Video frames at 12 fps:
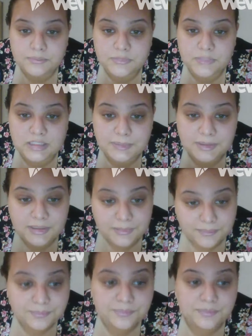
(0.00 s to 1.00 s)
That's about it.
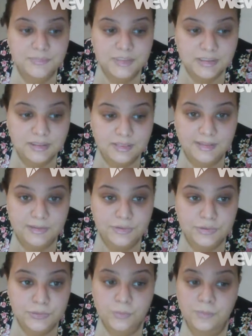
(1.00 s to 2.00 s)

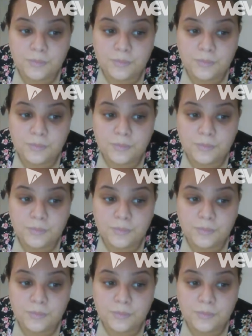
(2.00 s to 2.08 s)
Thank you.